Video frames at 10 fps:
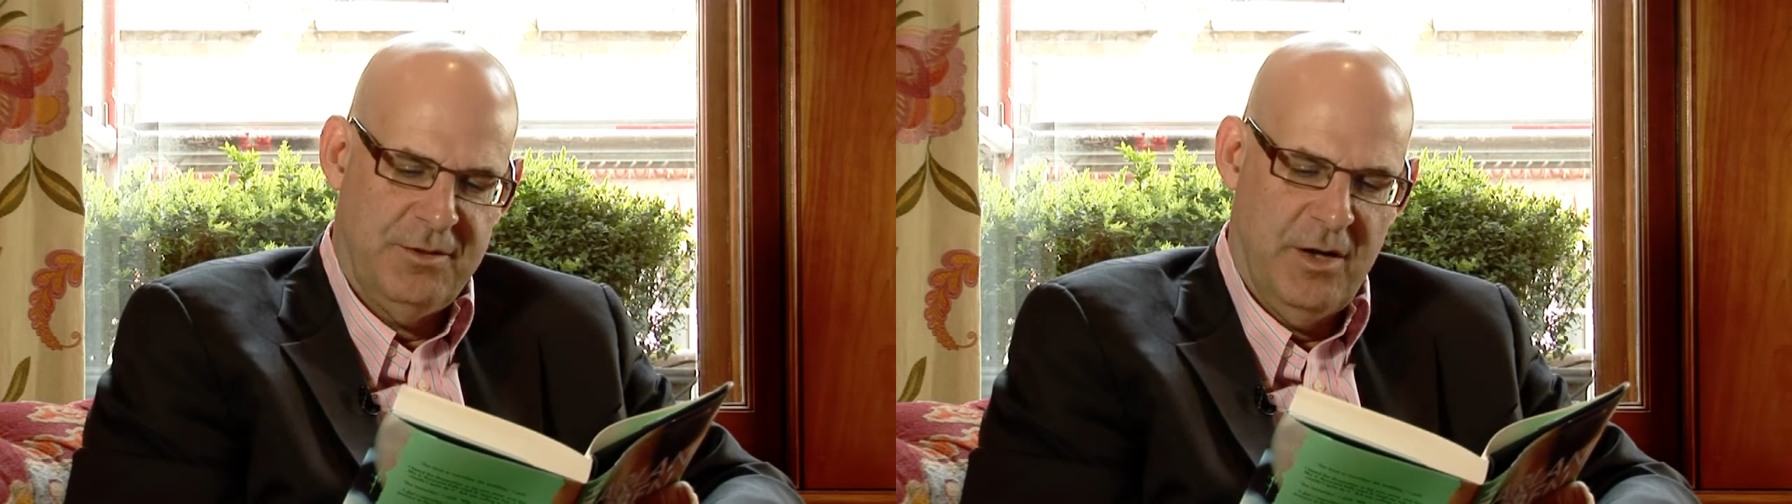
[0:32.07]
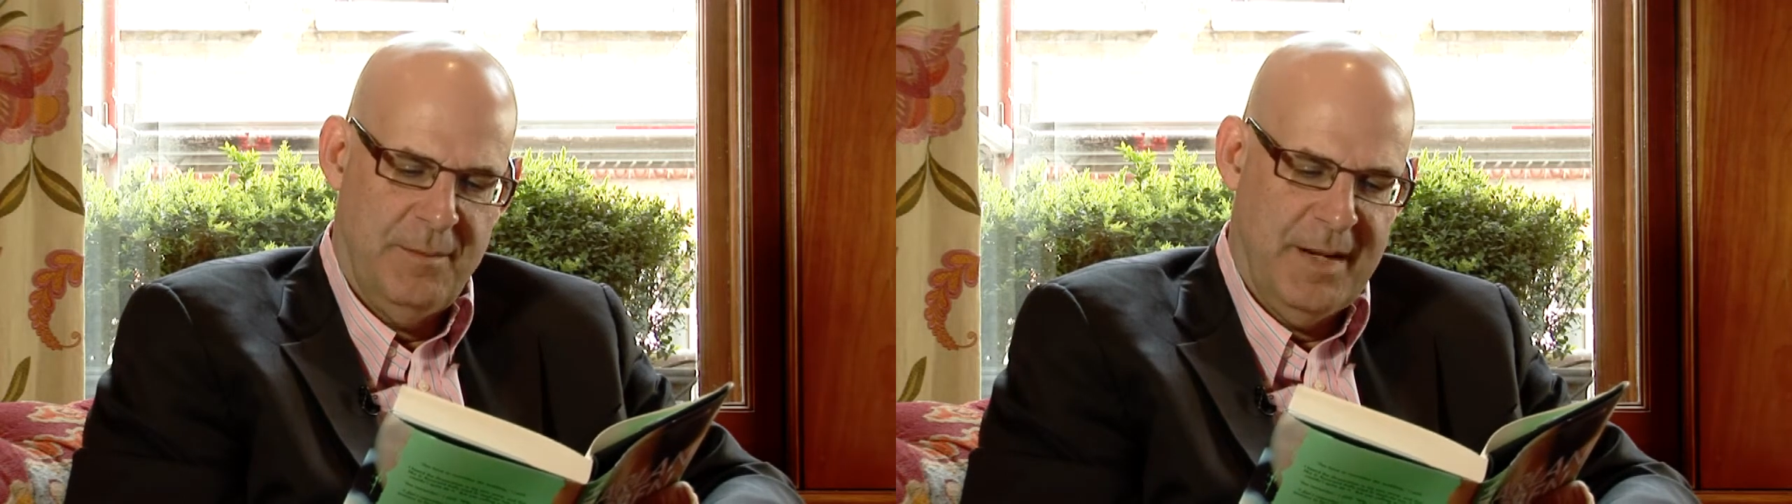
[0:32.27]

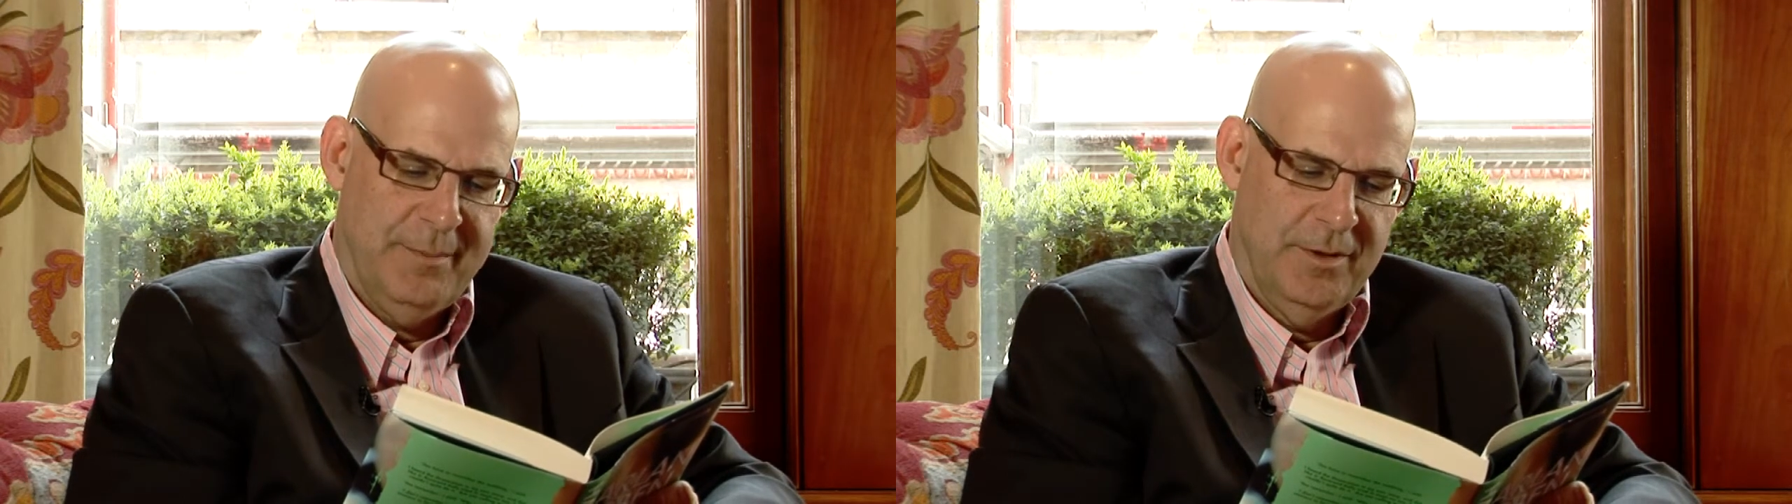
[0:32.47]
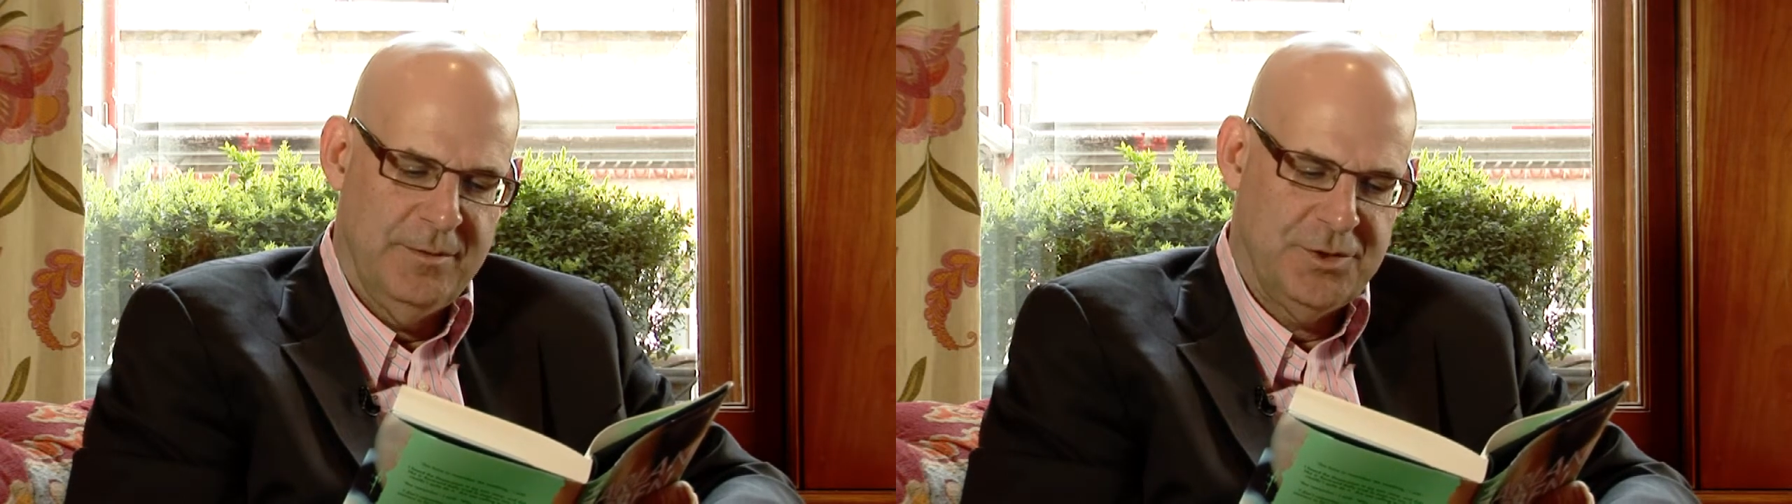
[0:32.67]
throw on my
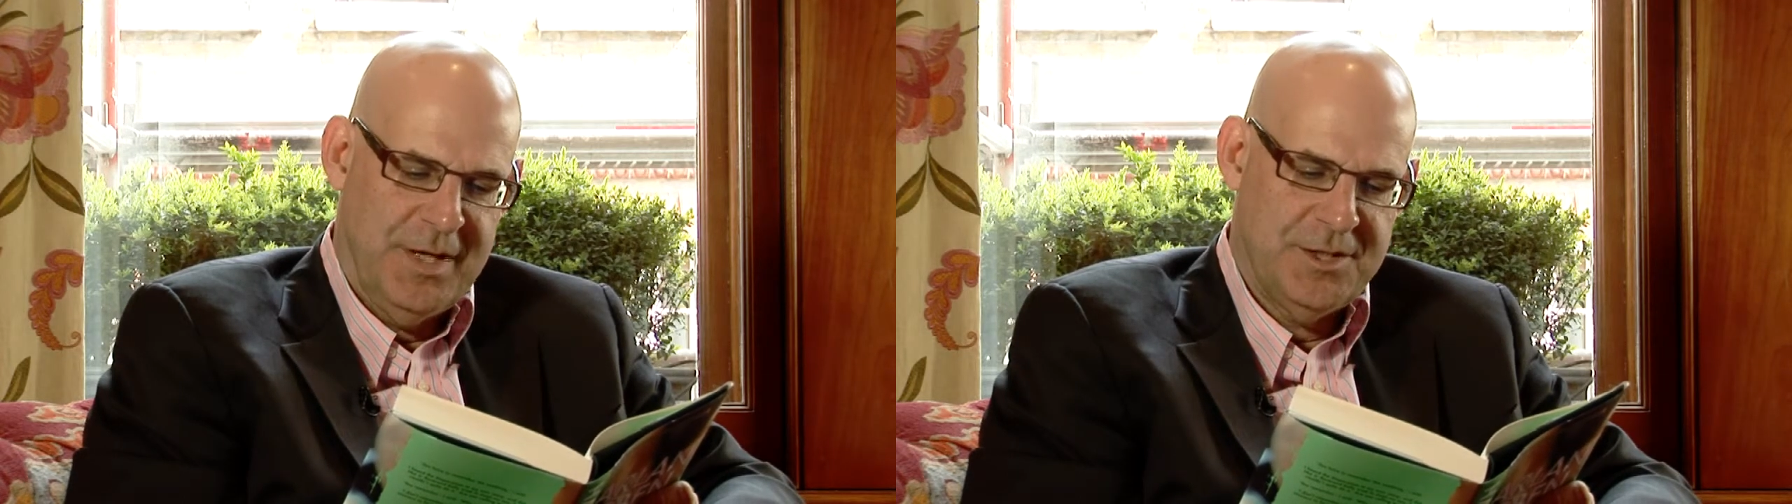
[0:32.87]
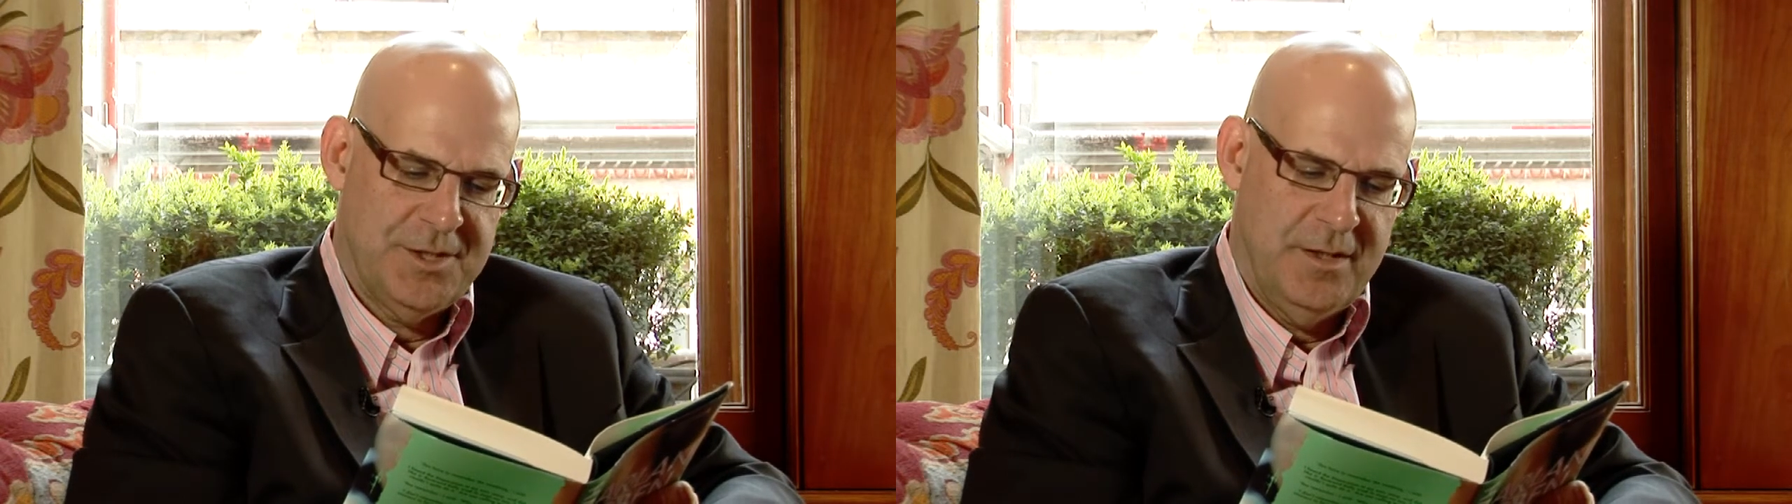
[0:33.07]
blue
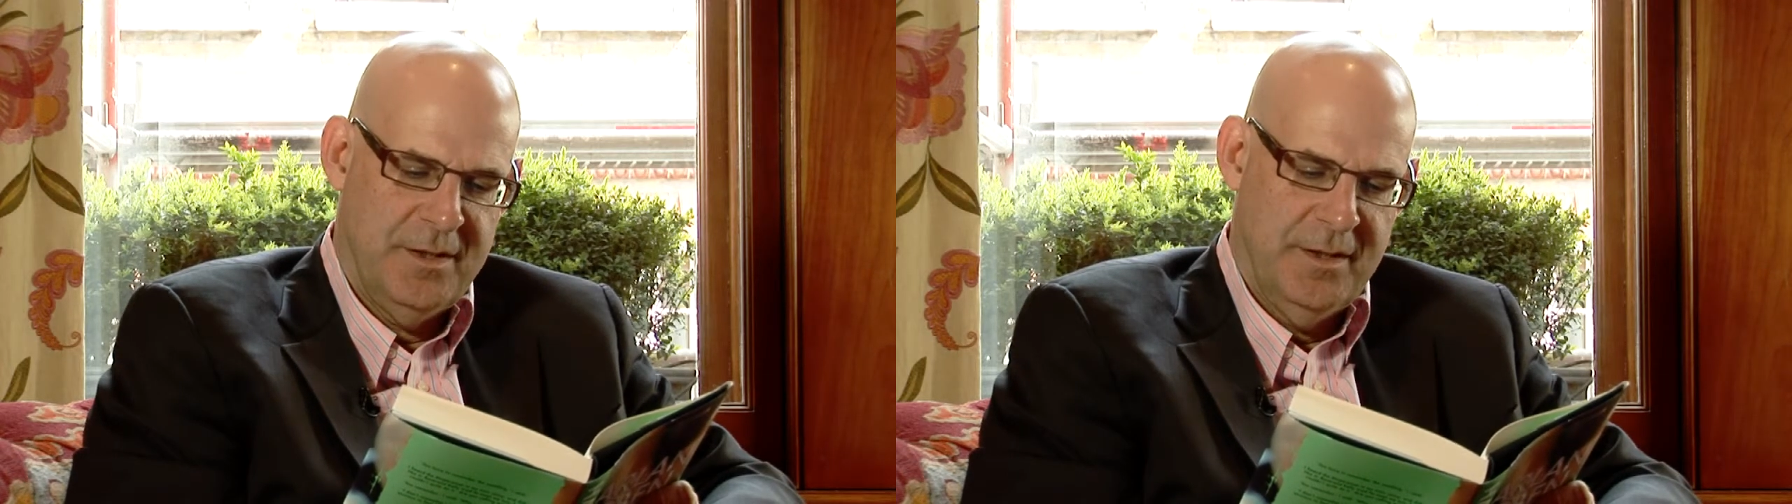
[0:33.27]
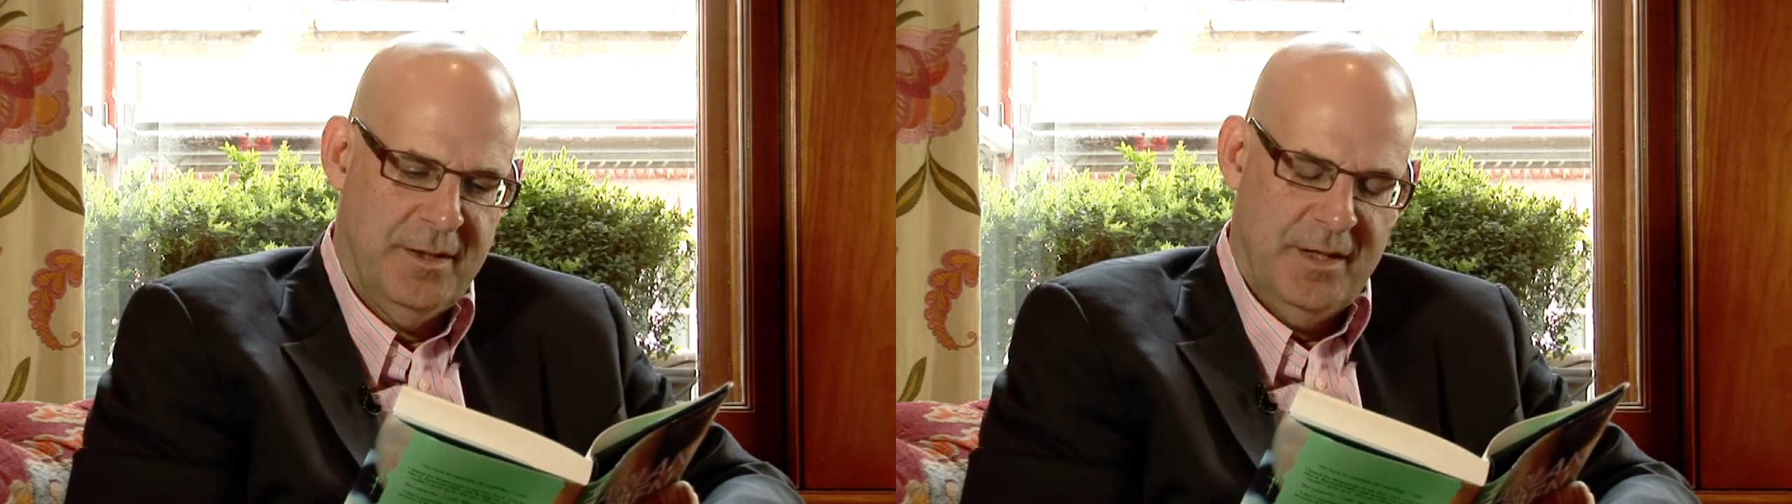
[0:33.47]
dress shirt